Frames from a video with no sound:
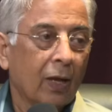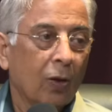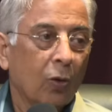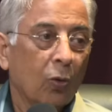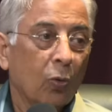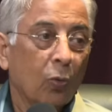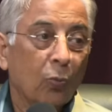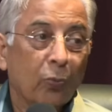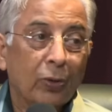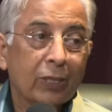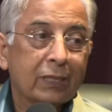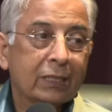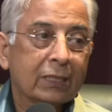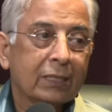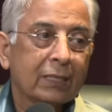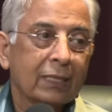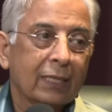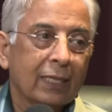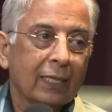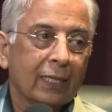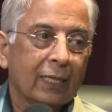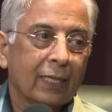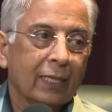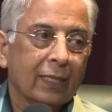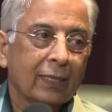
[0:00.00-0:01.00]
which
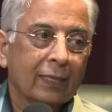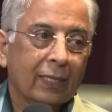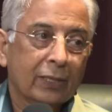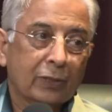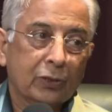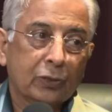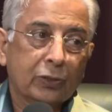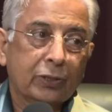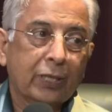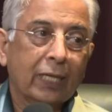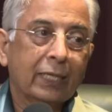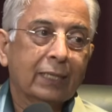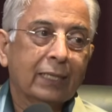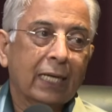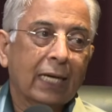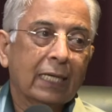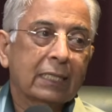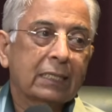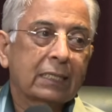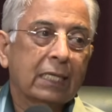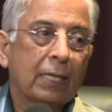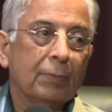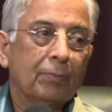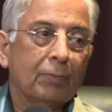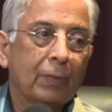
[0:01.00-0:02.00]
the state
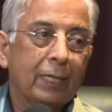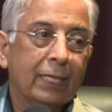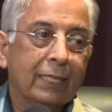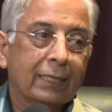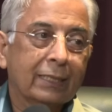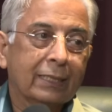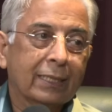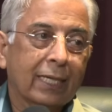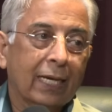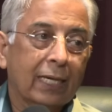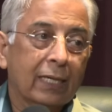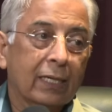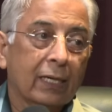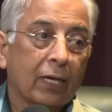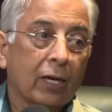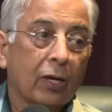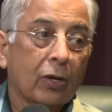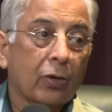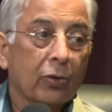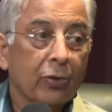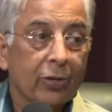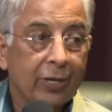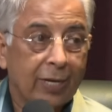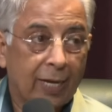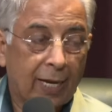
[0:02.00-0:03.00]
assemblies can
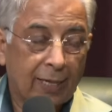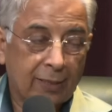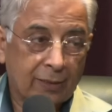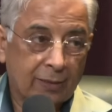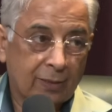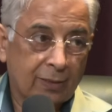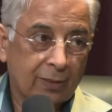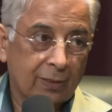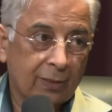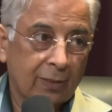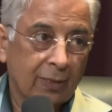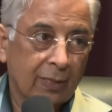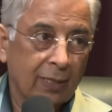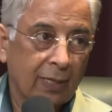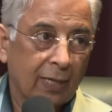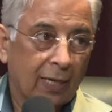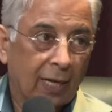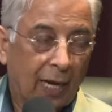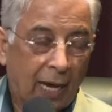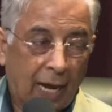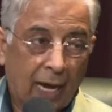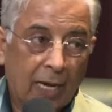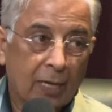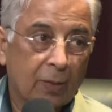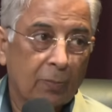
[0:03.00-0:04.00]
create
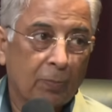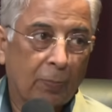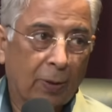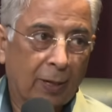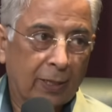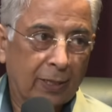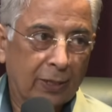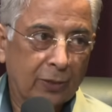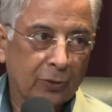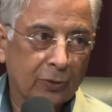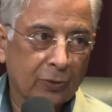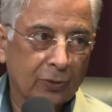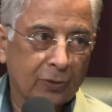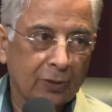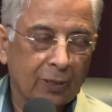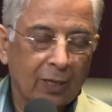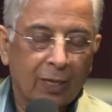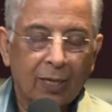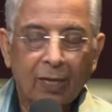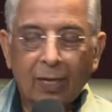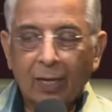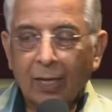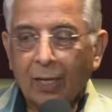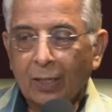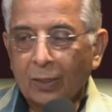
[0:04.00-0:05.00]
and punish.
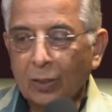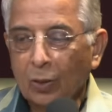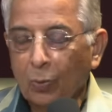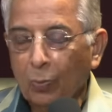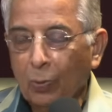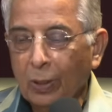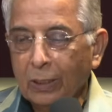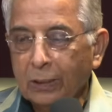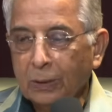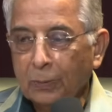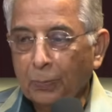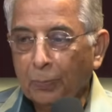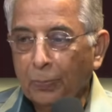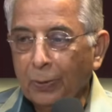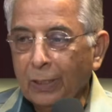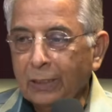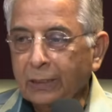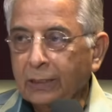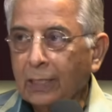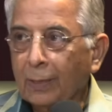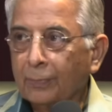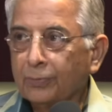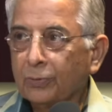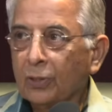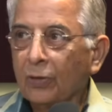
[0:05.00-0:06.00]
The words
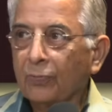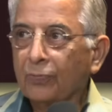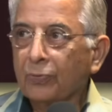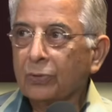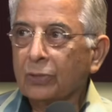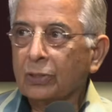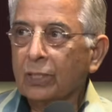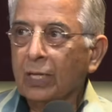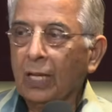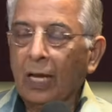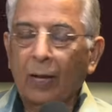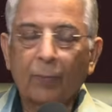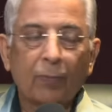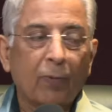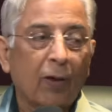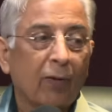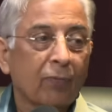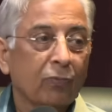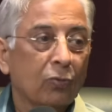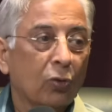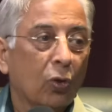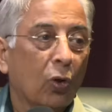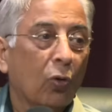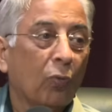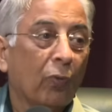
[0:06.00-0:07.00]
precepts of Islam have
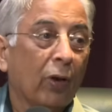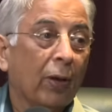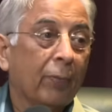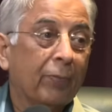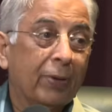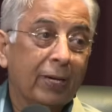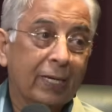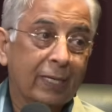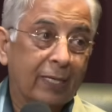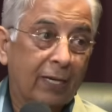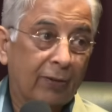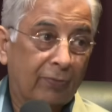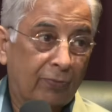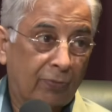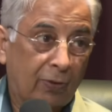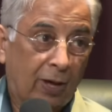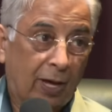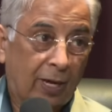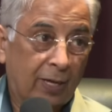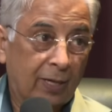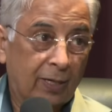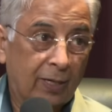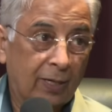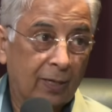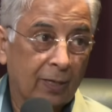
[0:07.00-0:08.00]
nowhere been
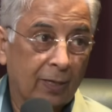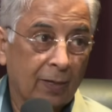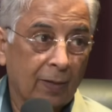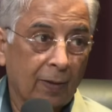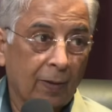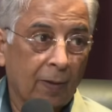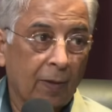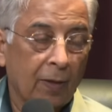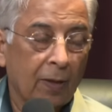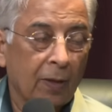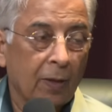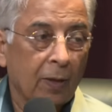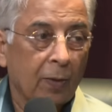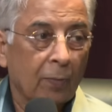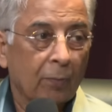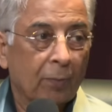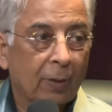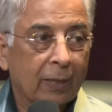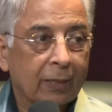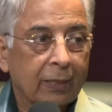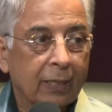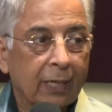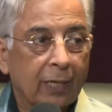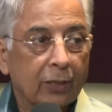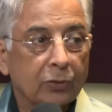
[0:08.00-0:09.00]
defined,
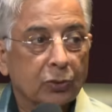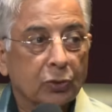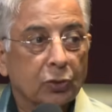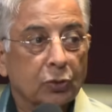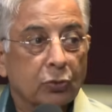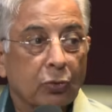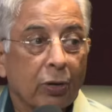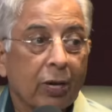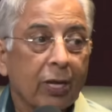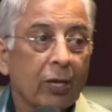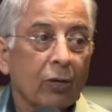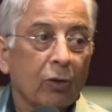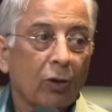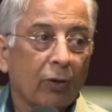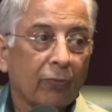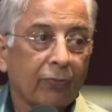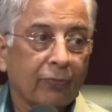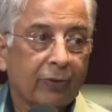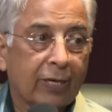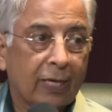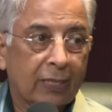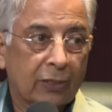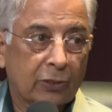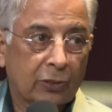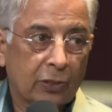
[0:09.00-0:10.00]
but a string of
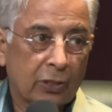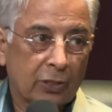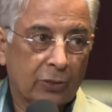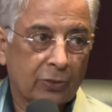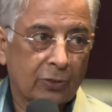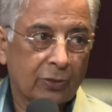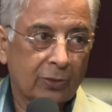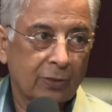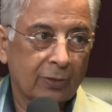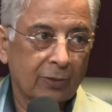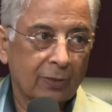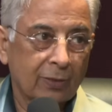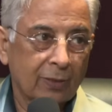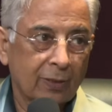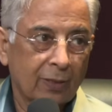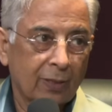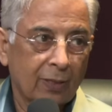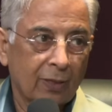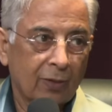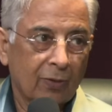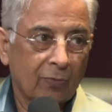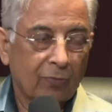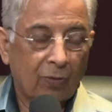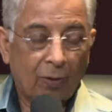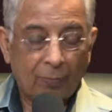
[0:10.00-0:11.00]
cases
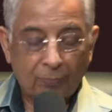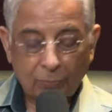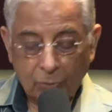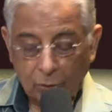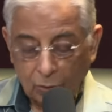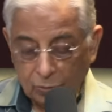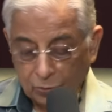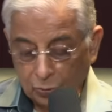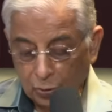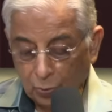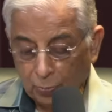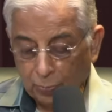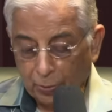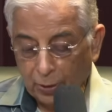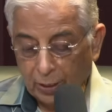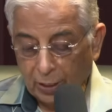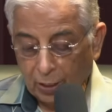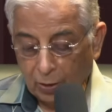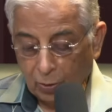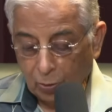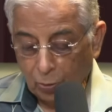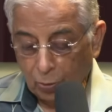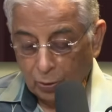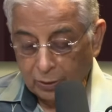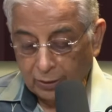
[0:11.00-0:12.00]
from the superior
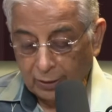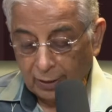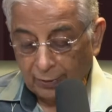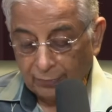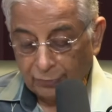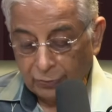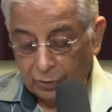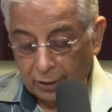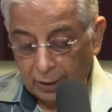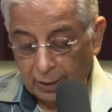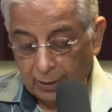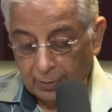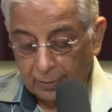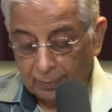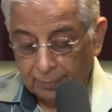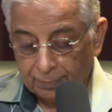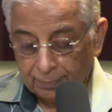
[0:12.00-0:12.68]
courts have said